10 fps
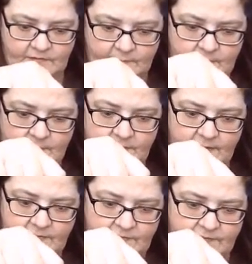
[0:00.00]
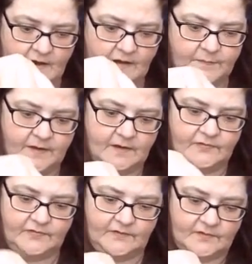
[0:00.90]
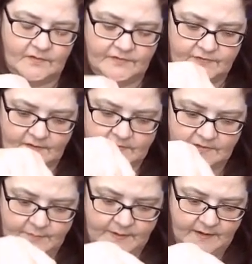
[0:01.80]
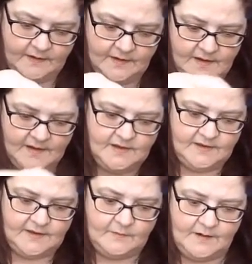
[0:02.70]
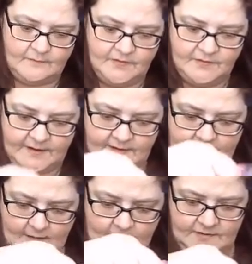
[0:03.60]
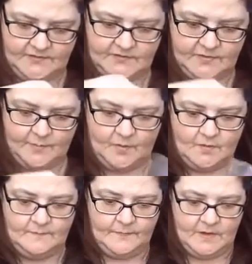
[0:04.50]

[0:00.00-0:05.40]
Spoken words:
Sometimes they get stuck because they're stuck to the pan. You get whatever you can out into the bowl.